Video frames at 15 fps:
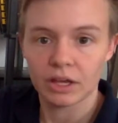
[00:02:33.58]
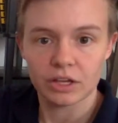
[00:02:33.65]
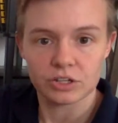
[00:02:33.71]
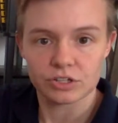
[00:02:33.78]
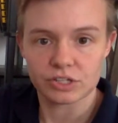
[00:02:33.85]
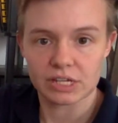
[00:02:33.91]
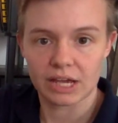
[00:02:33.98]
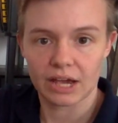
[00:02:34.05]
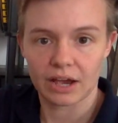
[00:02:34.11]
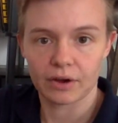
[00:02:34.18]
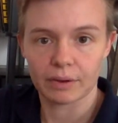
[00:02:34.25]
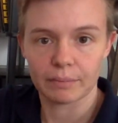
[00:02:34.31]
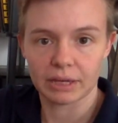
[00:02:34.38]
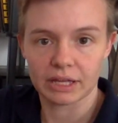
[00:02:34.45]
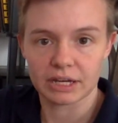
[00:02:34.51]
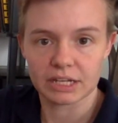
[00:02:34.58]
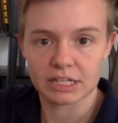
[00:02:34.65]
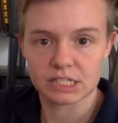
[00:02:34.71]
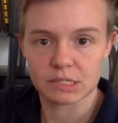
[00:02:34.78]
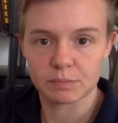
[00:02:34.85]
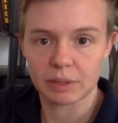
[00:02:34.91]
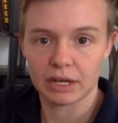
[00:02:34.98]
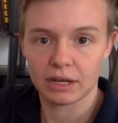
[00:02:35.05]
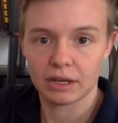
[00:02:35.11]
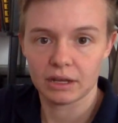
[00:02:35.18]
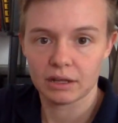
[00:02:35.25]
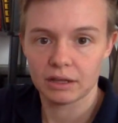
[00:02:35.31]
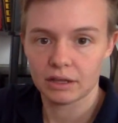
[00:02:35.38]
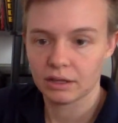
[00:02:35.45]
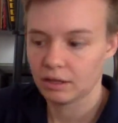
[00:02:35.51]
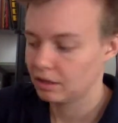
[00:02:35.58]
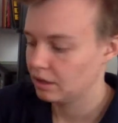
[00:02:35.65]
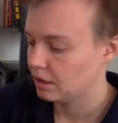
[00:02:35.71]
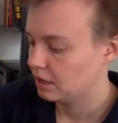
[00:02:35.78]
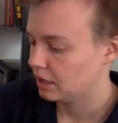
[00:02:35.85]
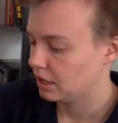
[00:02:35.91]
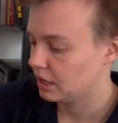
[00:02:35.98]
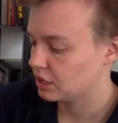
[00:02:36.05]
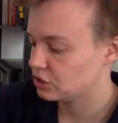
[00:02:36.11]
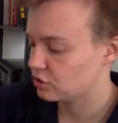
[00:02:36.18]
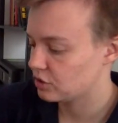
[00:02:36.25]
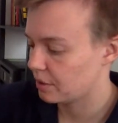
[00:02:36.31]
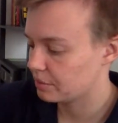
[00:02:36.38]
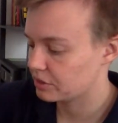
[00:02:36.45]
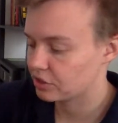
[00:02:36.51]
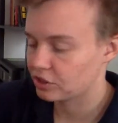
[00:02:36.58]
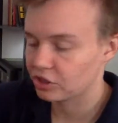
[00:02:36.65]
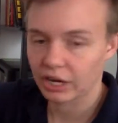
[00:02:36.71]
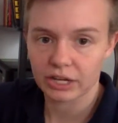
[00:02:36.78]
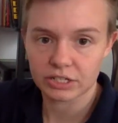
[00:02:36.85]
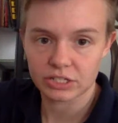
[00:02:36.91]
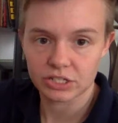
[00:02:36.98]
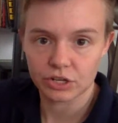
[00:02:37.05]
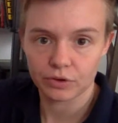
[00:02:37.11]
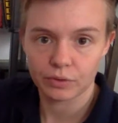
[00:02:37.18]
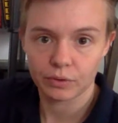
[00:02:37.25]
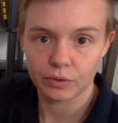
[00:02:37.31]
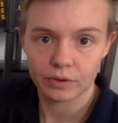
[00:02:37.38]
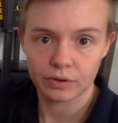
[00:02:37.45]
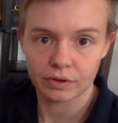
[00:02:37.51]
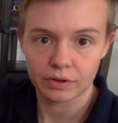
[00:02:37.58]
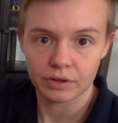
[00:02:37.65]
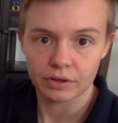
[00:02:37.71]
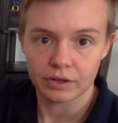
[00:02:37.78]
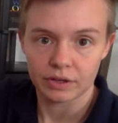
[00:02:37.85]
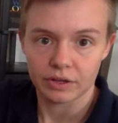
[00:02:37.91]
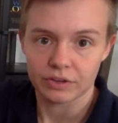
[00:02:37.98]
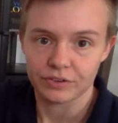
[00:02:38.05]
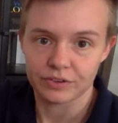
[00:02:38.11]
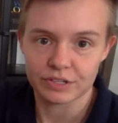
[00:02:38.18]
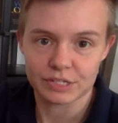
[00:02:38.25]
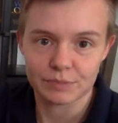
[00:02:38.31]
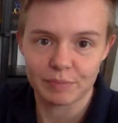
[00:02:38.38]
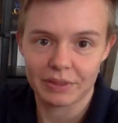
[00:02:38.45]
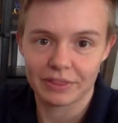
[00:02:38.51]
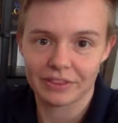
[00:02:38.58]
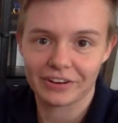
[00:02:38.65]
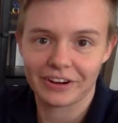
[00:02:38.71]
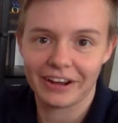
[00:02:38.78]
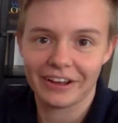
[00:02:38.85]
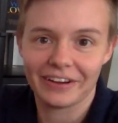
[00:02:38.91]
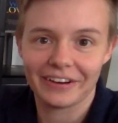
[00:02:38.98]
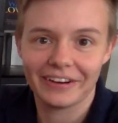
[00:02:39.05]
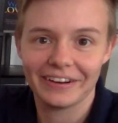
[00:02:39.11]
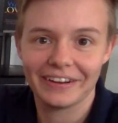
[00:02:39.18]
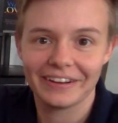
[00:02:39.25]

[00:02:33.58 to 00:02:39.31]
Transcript: You see how I'm making it spin? You can do that with a crayon too. You can spin the crayon.